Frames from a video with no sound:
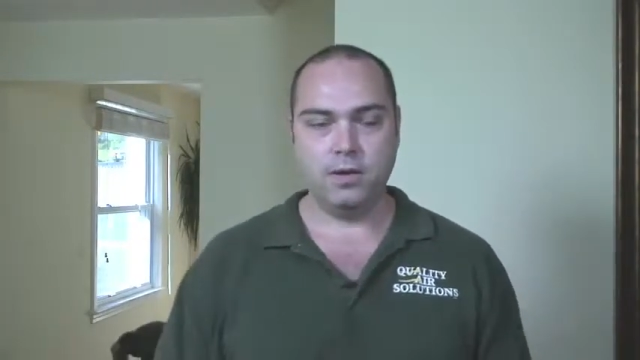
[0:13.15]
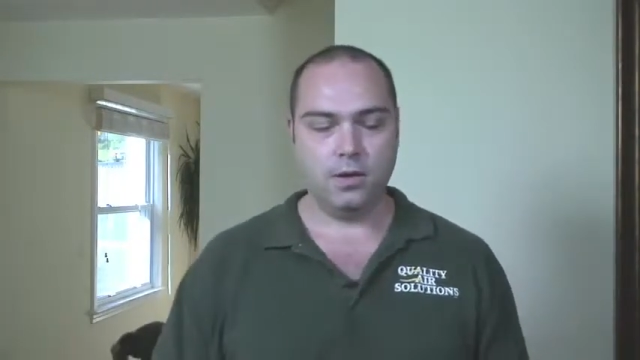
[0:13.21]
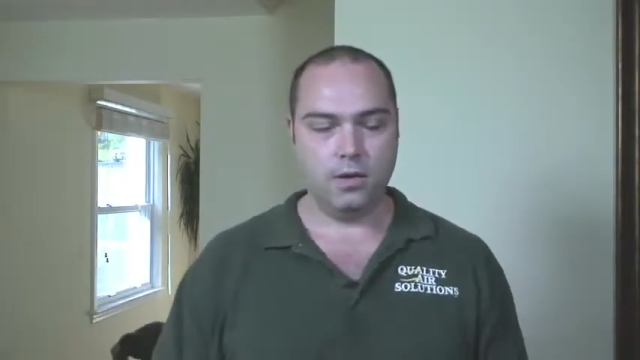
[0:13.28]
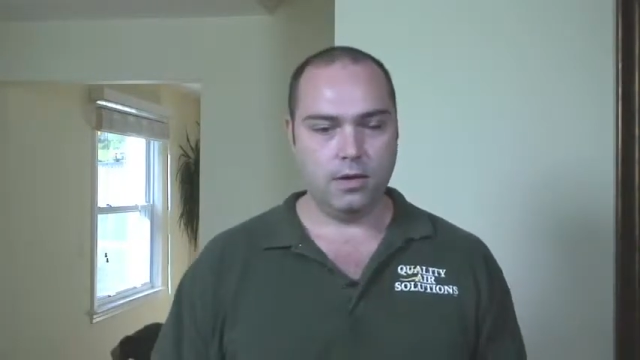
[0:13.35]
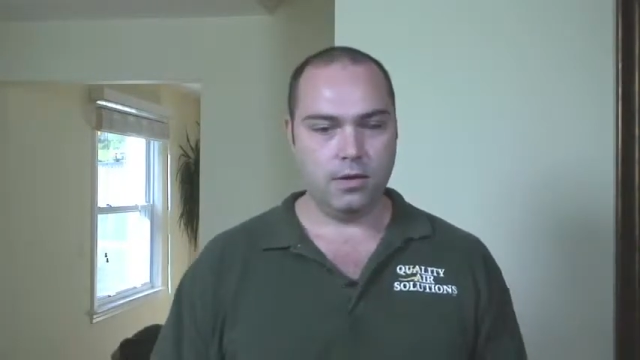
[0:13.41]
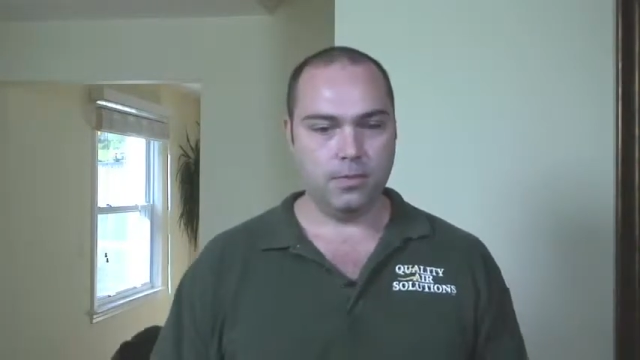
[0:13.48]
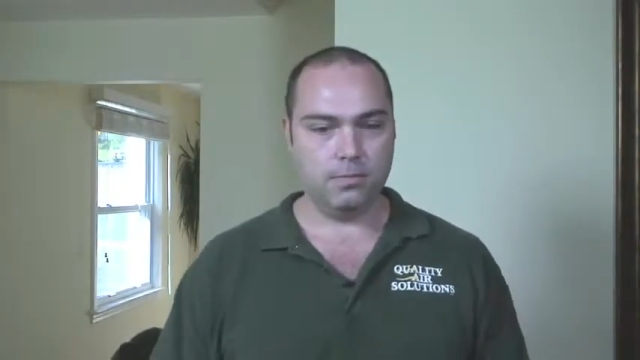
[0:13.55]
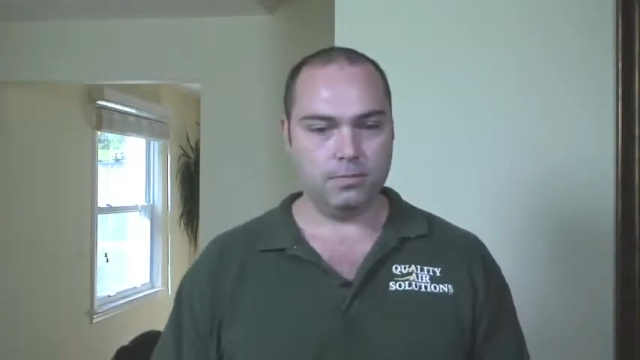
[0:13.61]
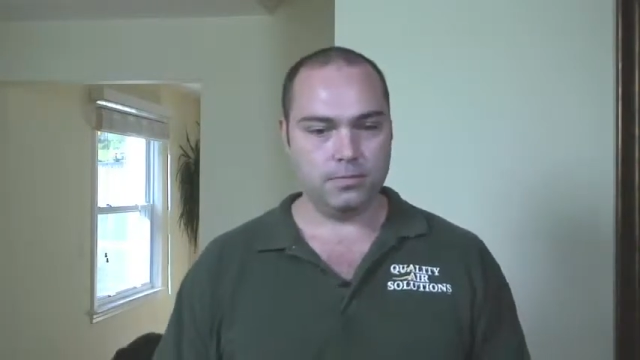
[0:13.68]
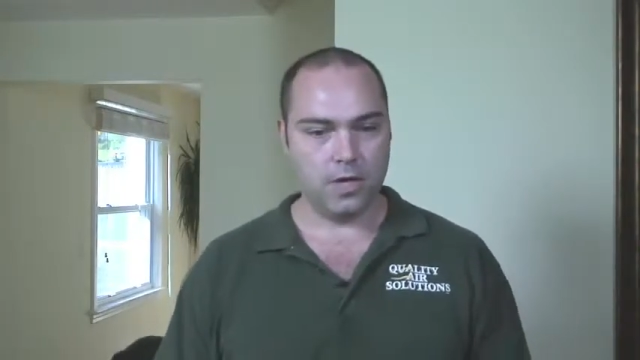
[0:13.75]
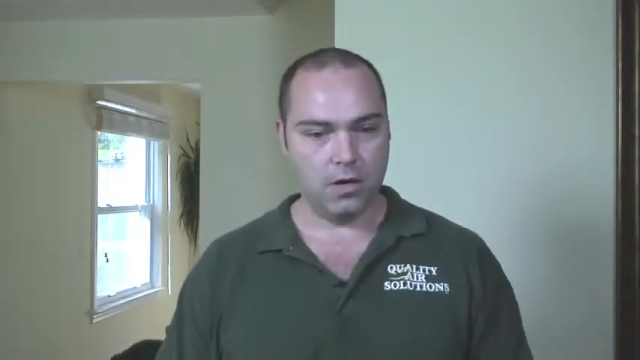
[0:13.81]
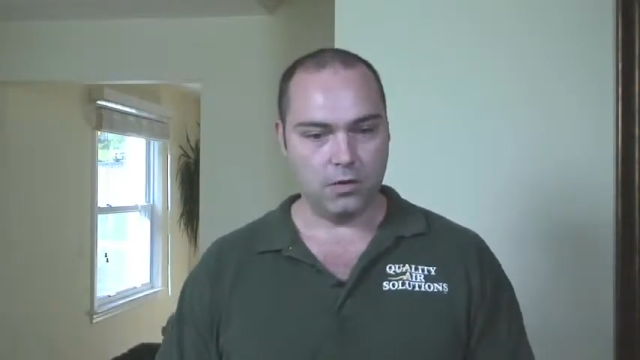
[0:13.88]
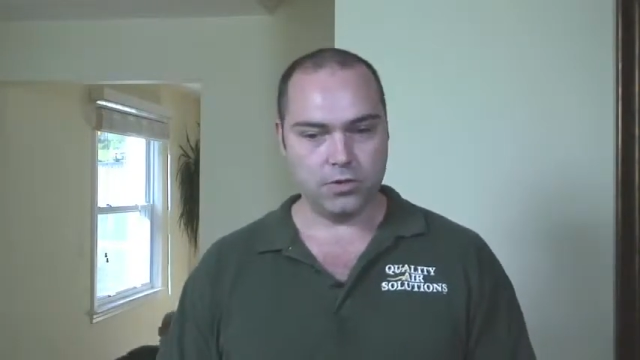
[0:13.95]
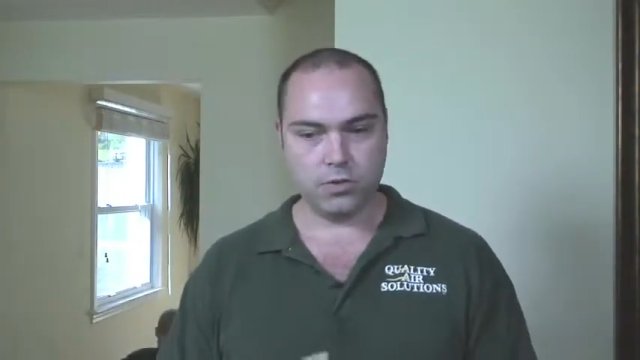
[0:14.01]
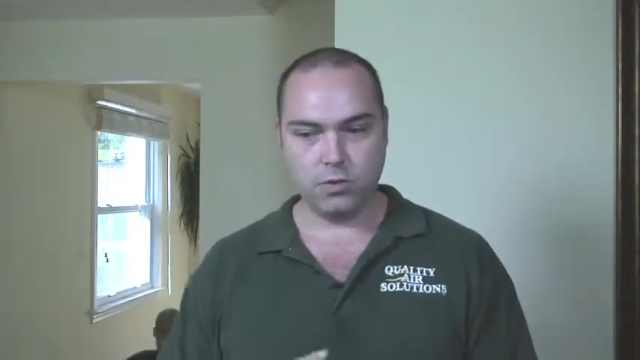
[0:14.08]
I
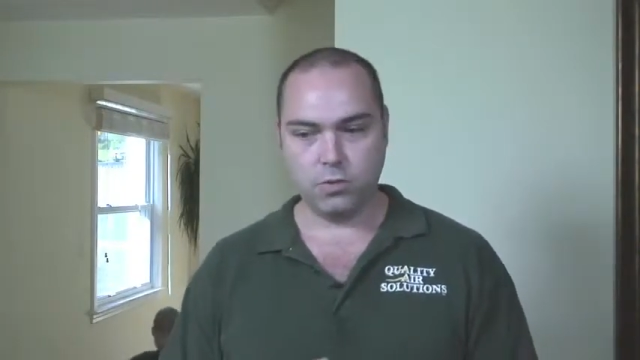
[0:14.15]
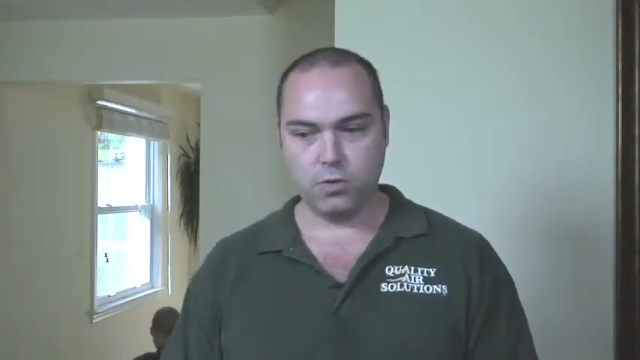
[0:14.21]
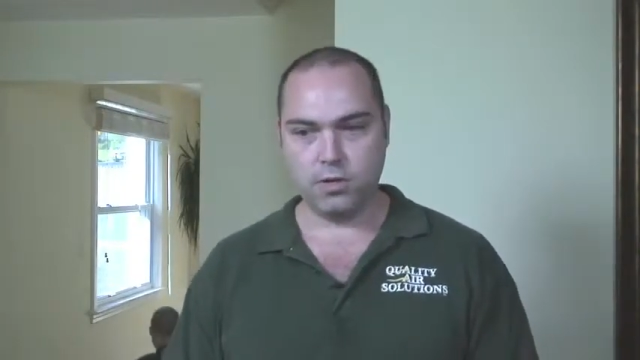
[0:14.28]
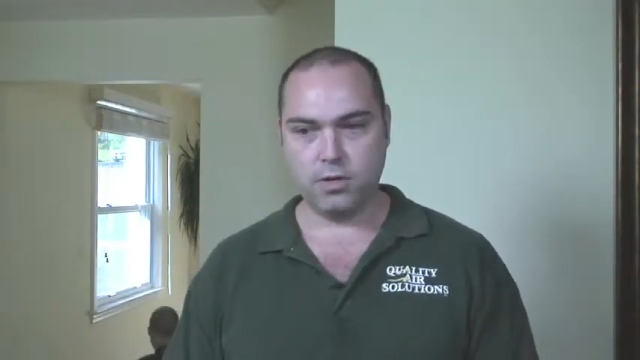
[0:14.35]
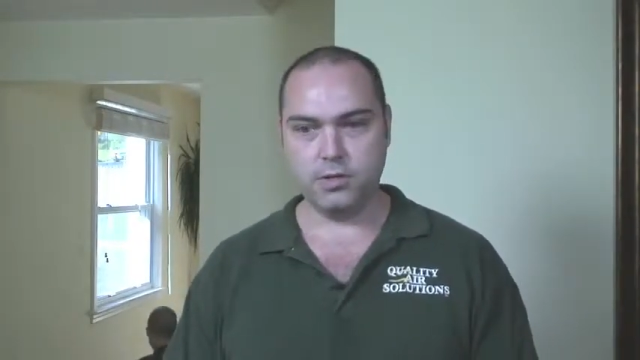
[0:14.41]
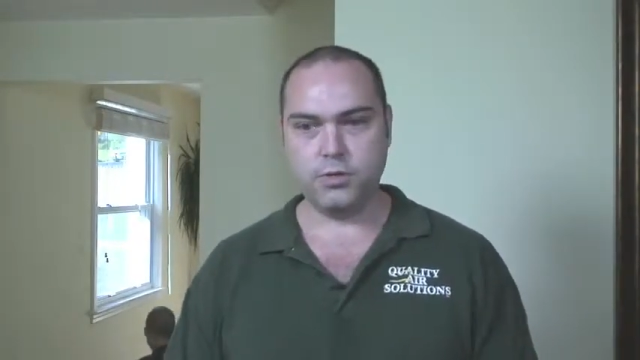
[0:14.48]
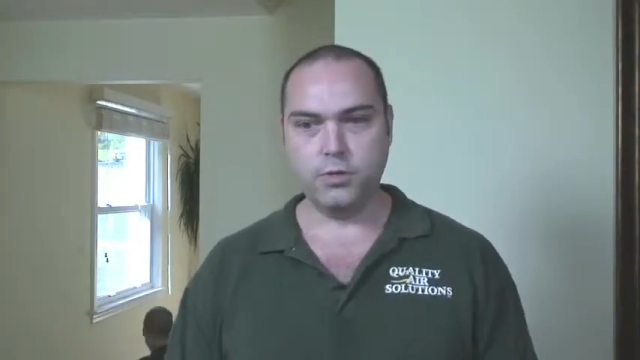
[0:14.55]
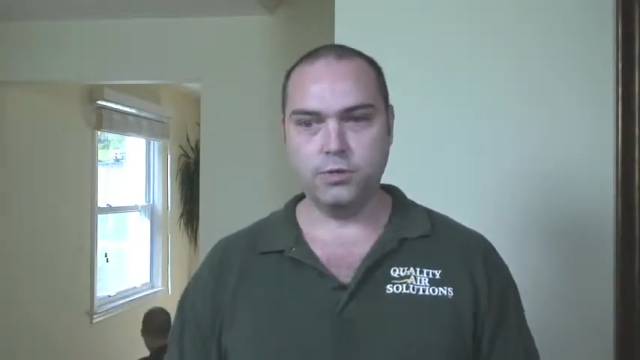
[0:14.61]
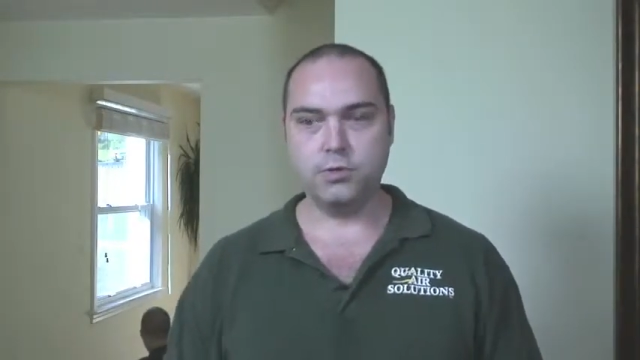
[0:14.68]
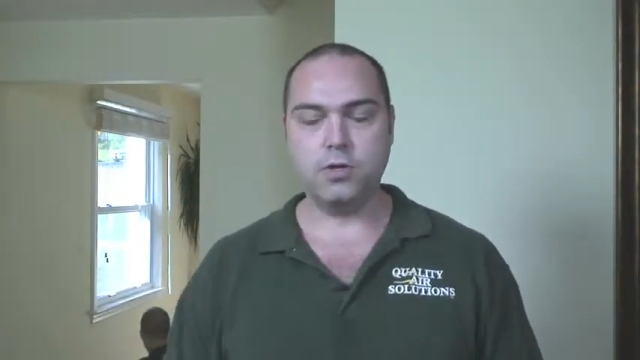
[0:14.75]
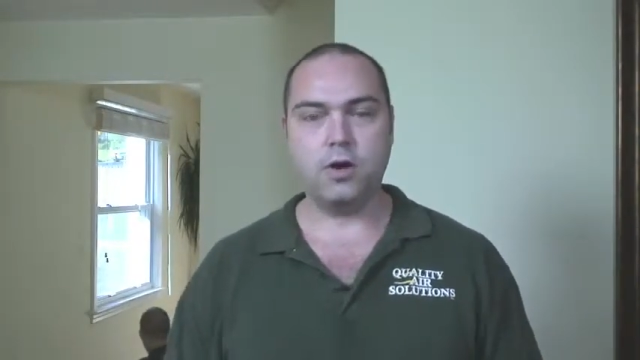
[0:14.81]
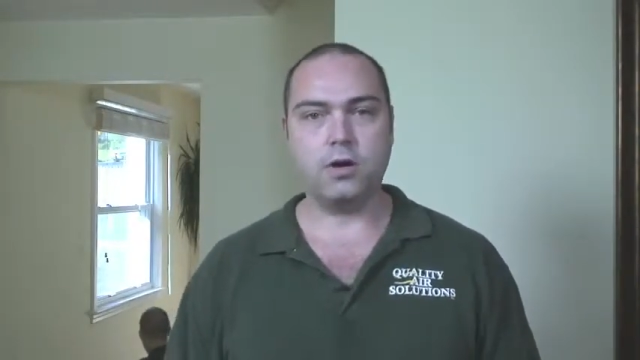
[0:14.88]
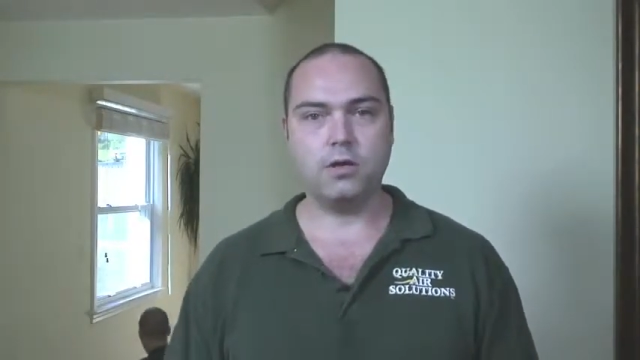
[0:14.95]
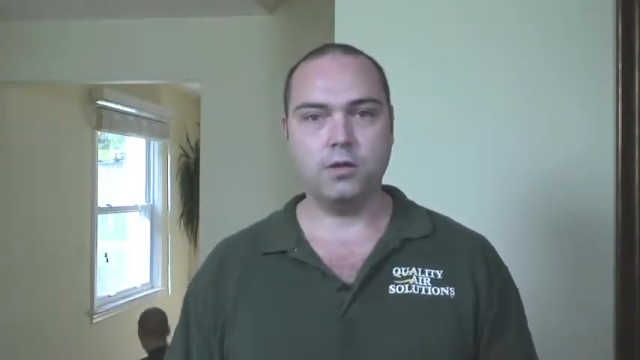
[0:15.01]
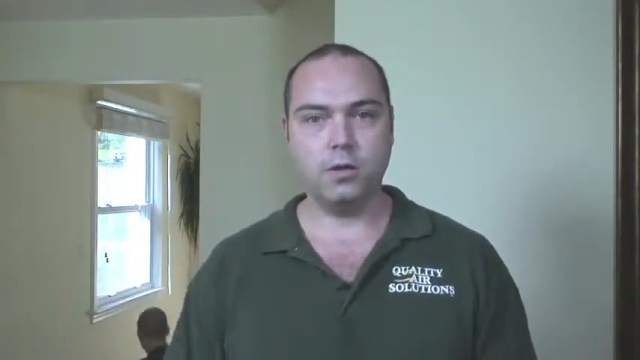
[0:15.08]
also wanted to
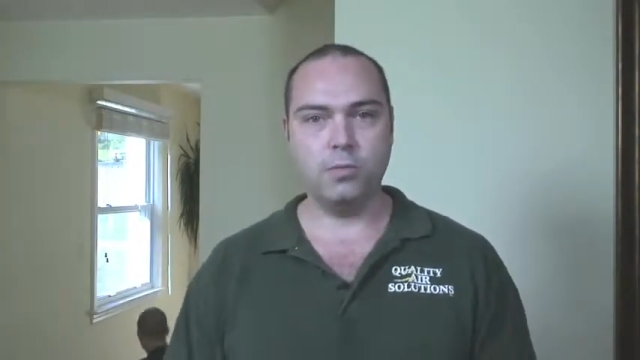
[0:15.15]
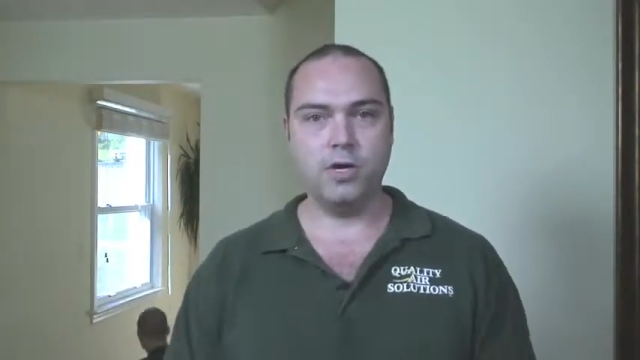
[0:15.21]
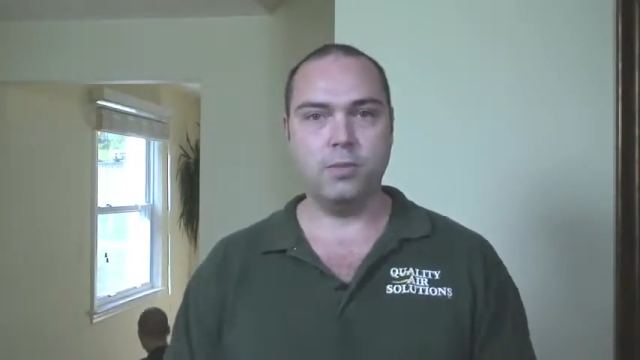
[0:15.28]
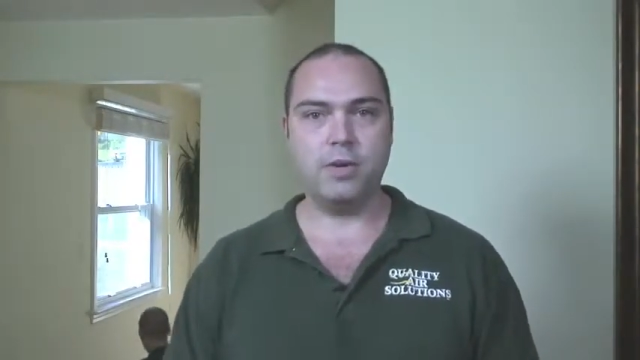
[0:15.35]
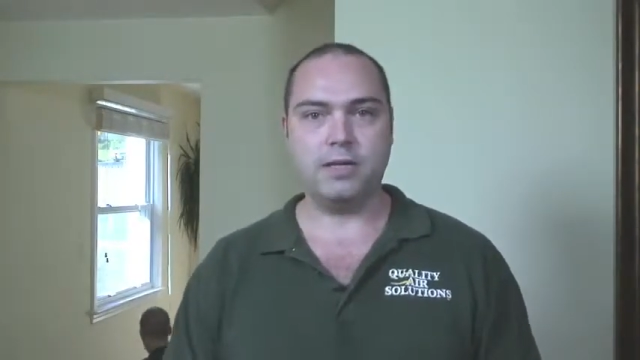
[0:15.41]
talk a little bit